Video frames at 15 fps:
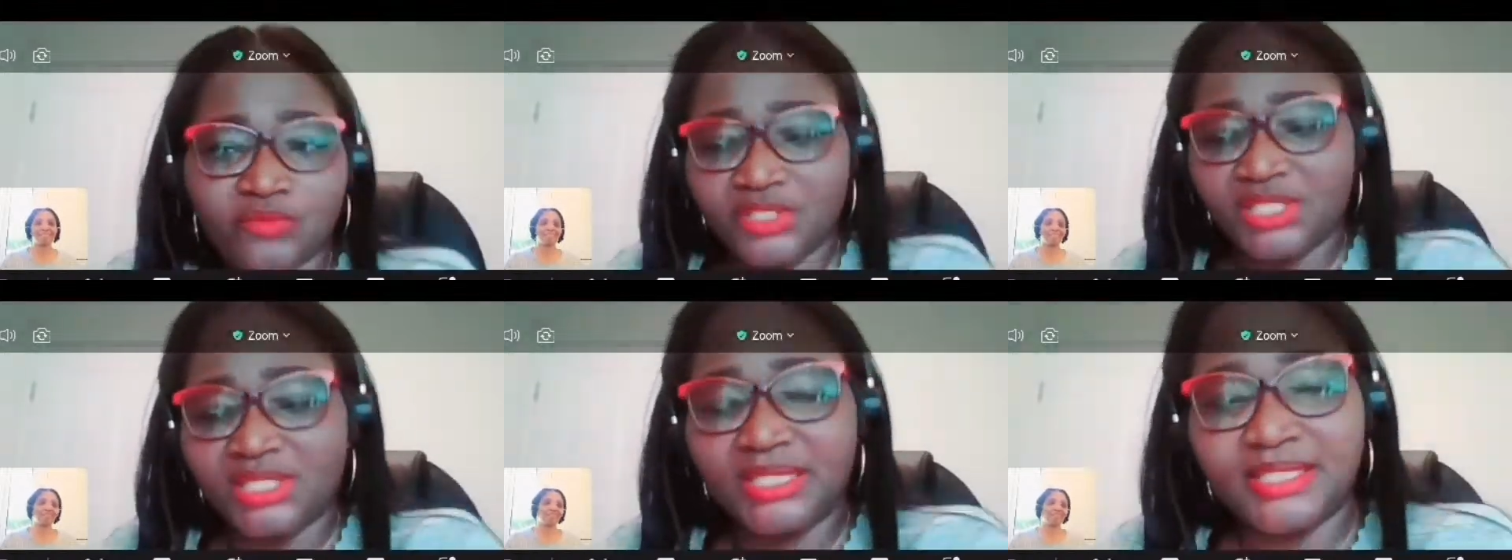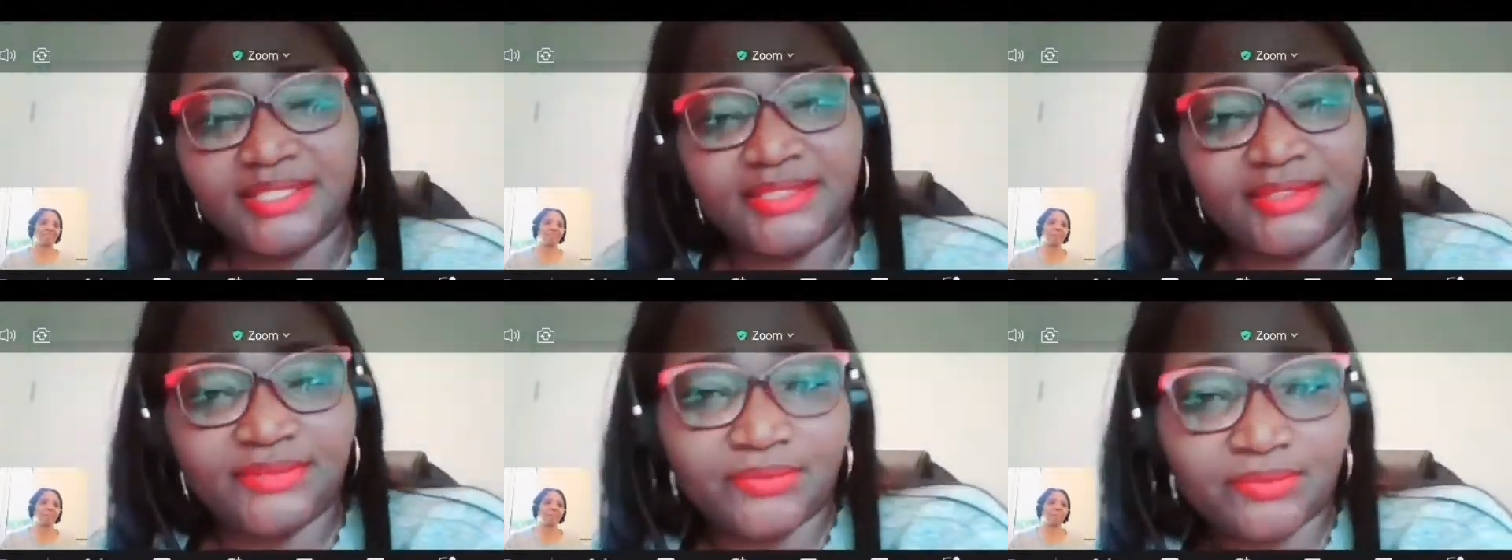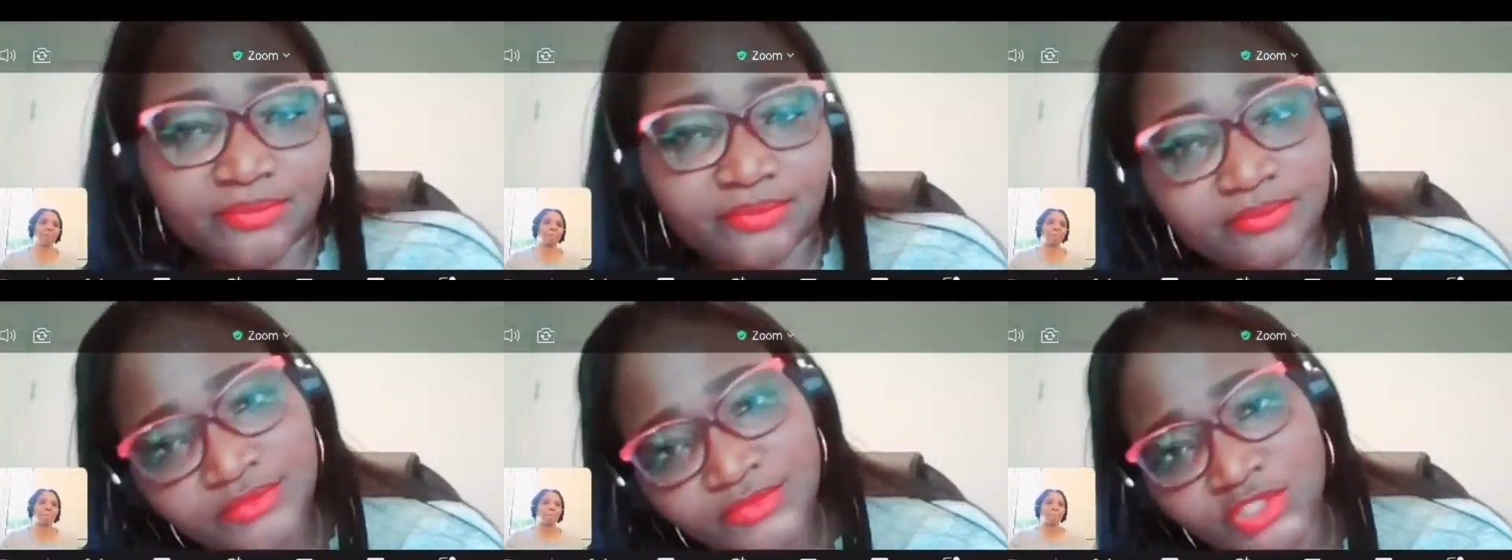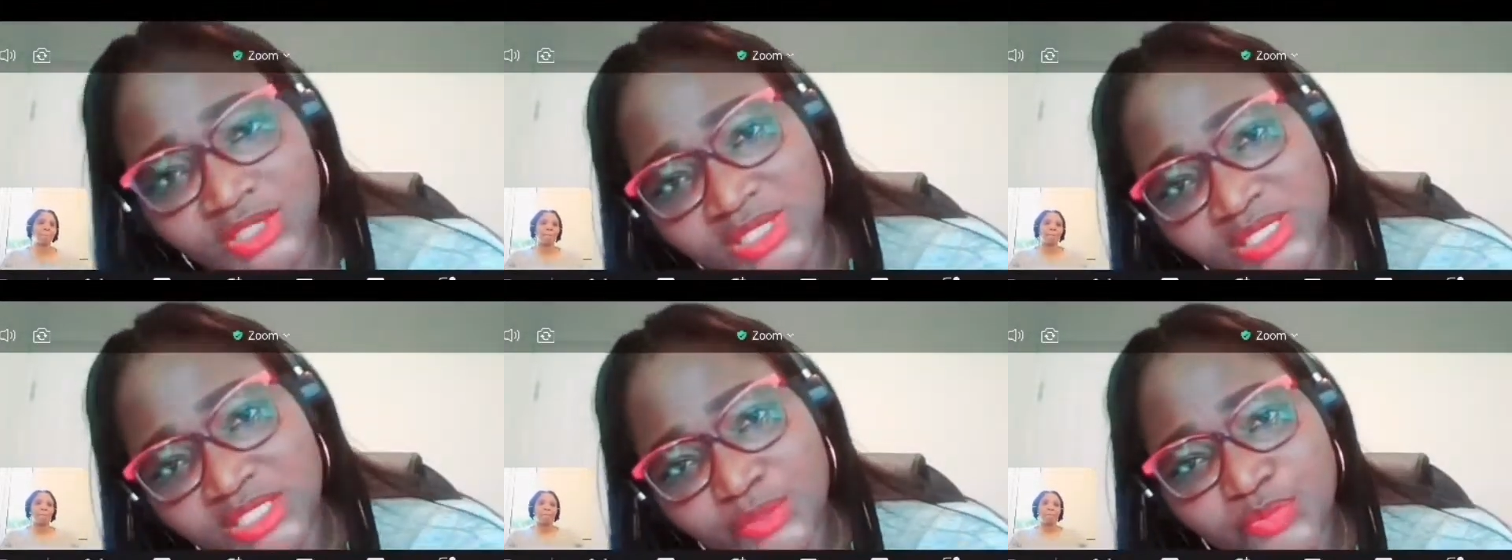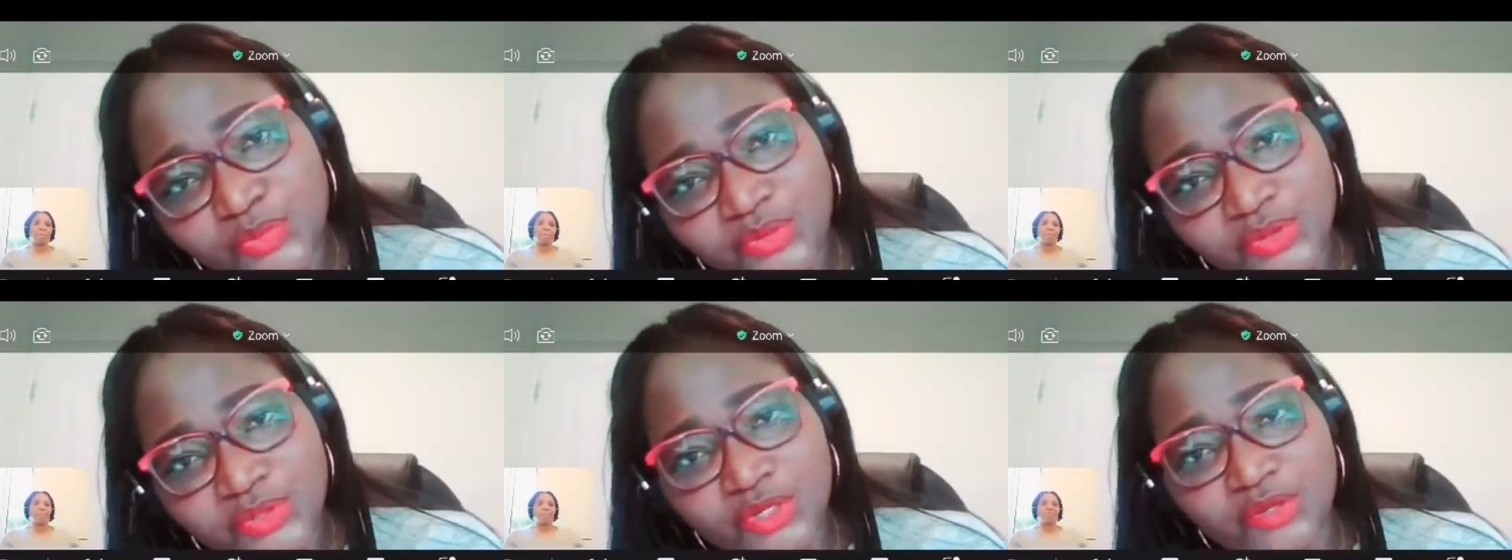one of
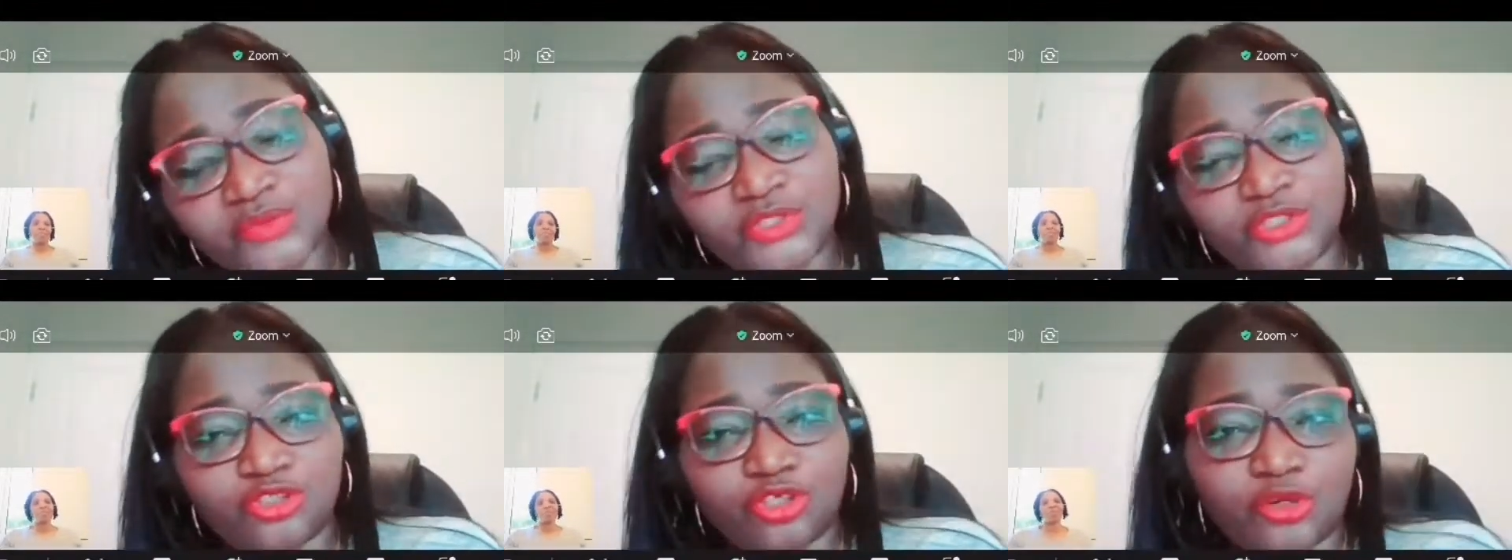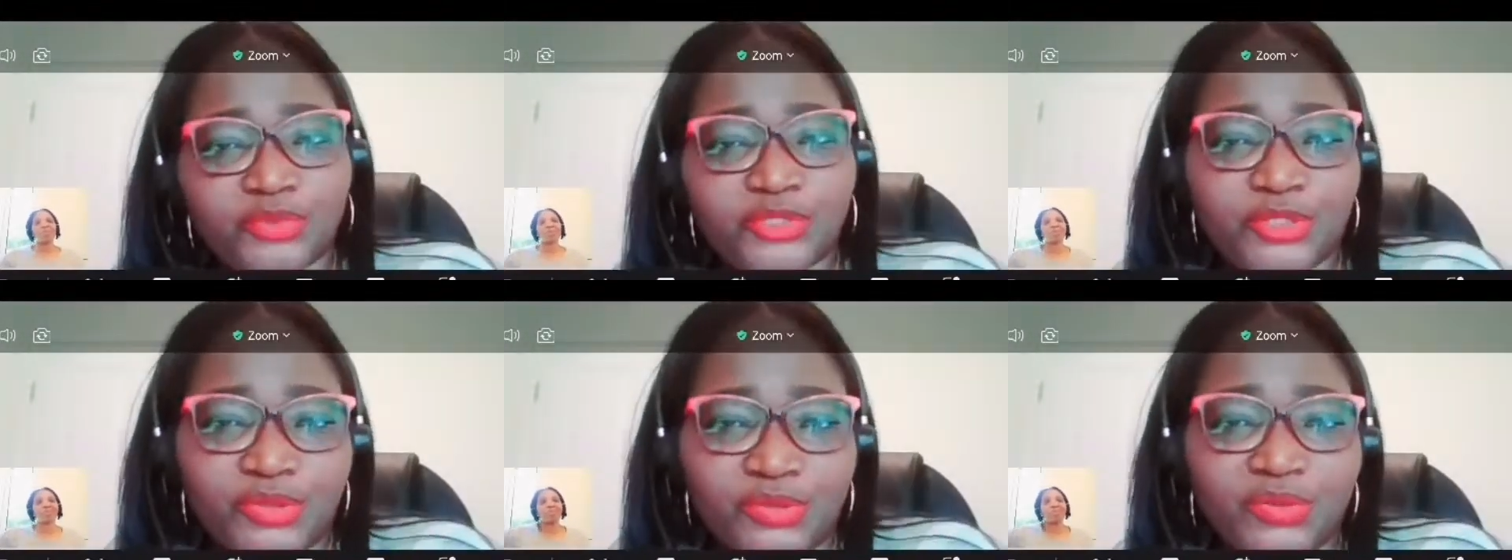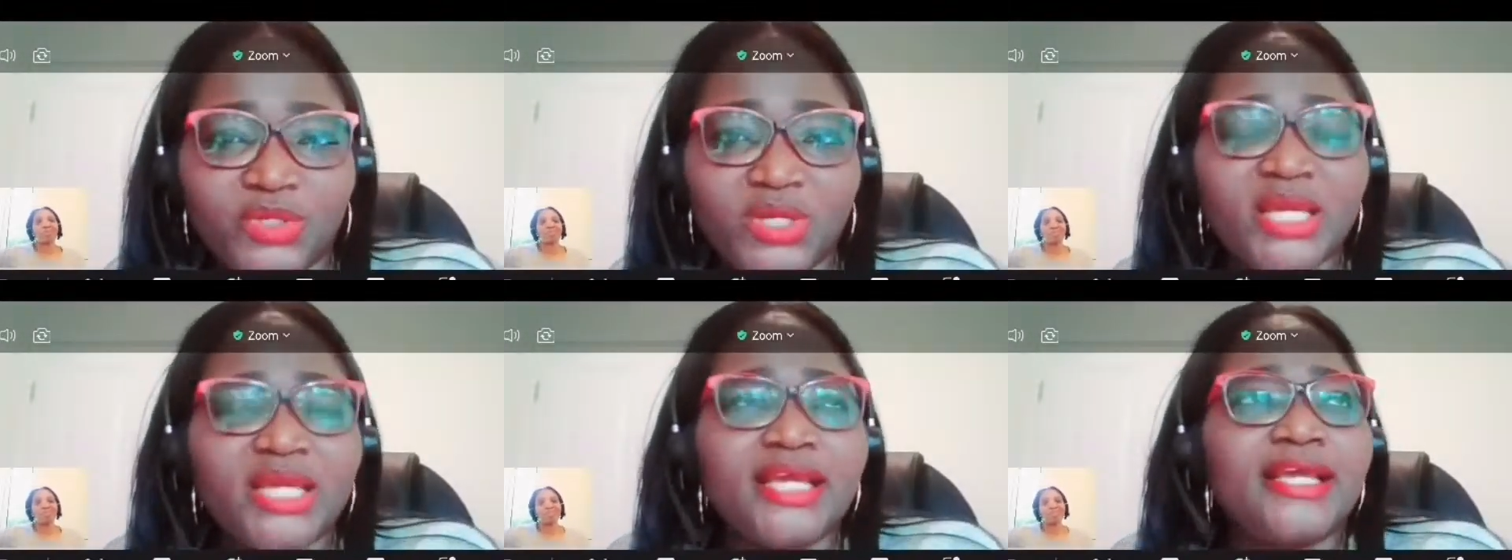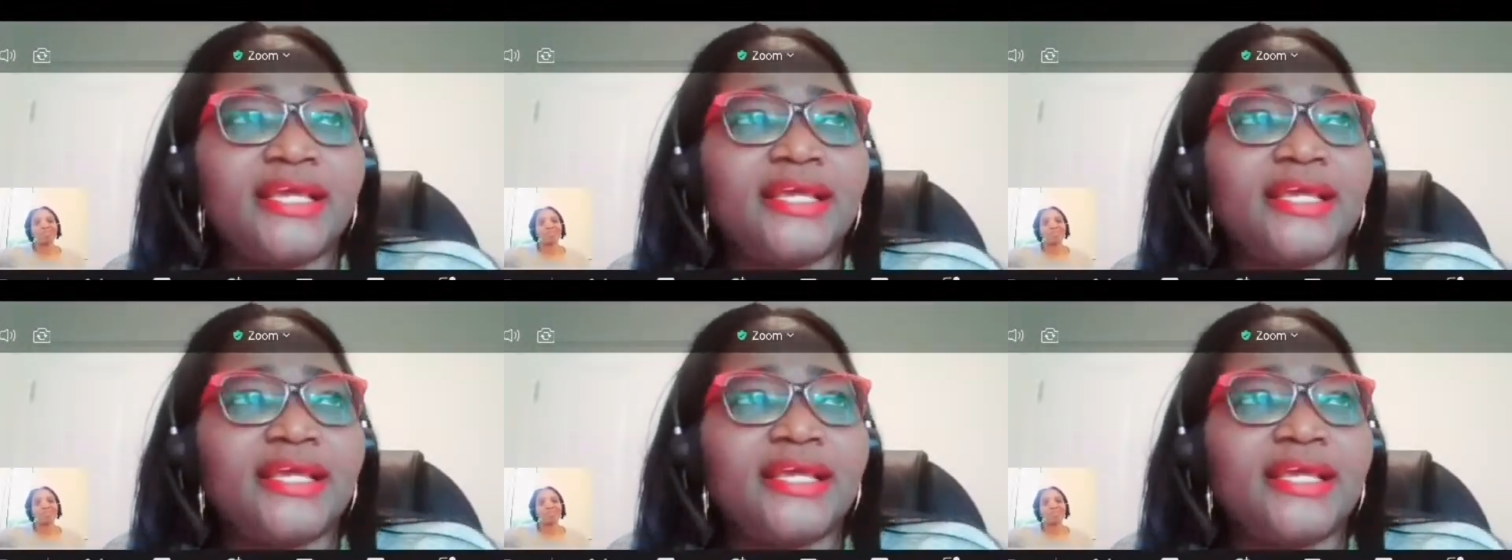the pros of the job too.